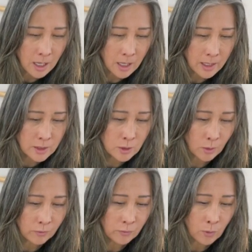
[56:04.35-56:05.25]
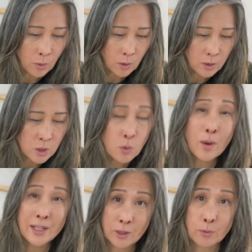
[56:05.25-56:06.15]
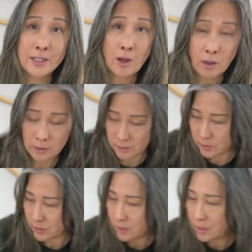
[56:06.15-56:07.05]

it sold for $23.